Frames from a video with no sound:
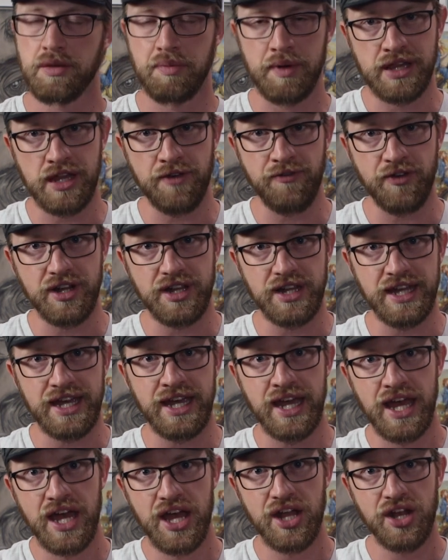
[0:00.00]

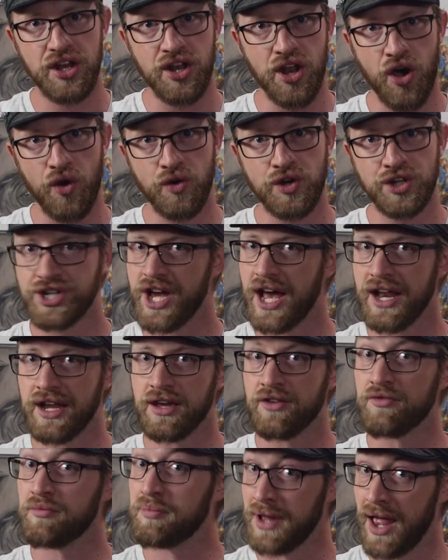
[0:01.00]
specifically, no shedding
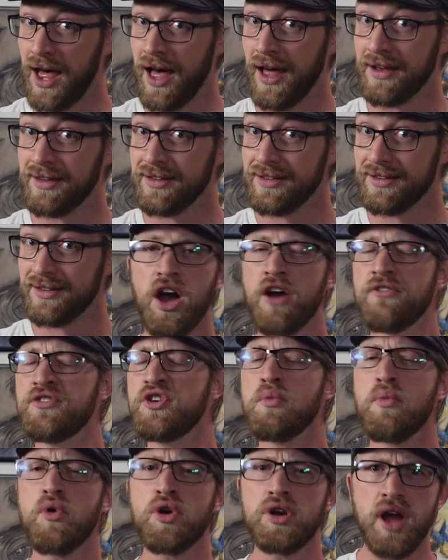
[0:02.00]
of blood. A
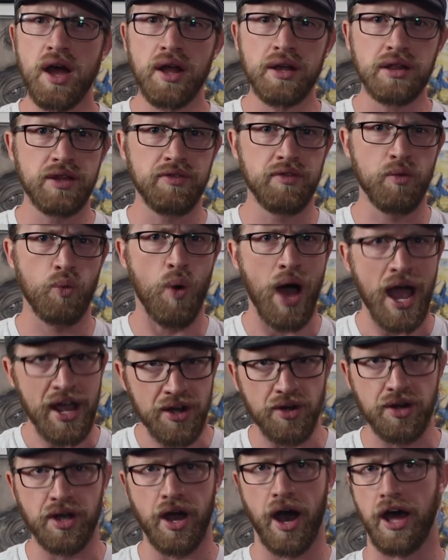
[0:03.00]
few more nods to the
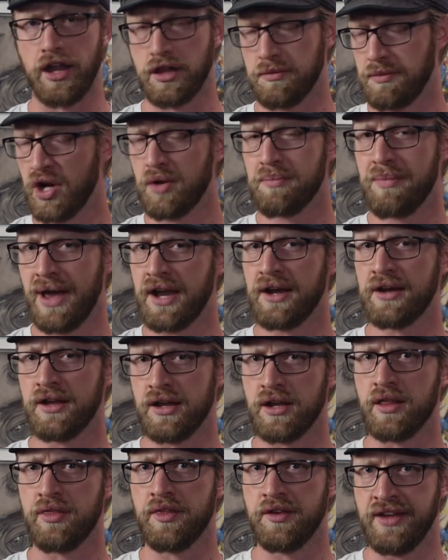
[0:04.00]
wider Cosmere made it
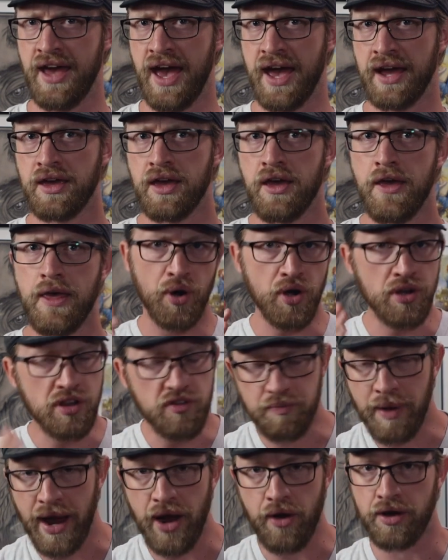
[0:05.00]
into the deck. Birds
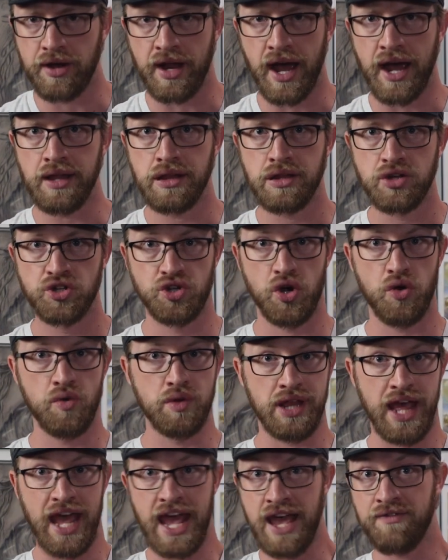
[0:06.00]
of Paradise
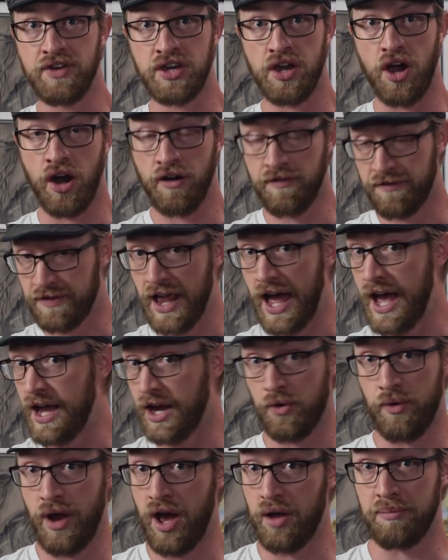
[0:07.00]
shows Aviar
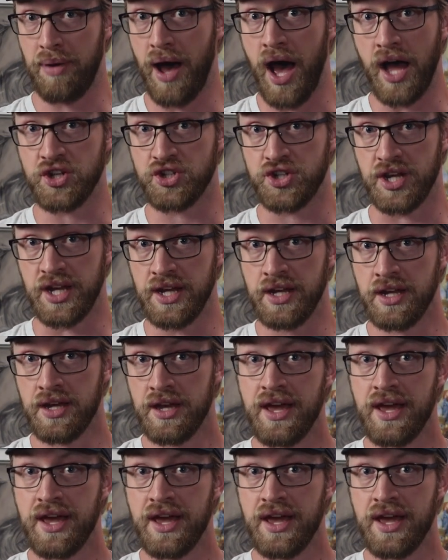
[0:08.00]
flying around Potgi,